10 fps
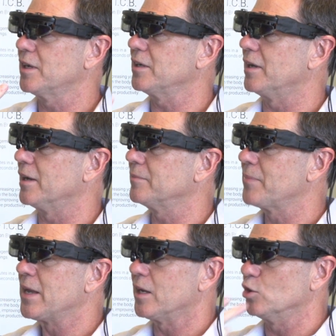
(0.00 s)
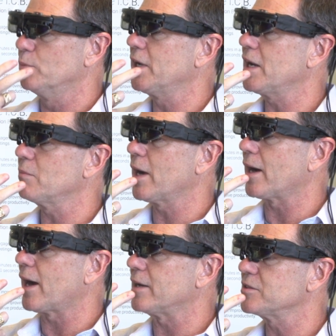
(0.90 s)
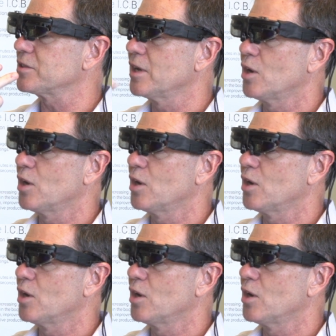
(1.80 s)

again, illuminating my eyes.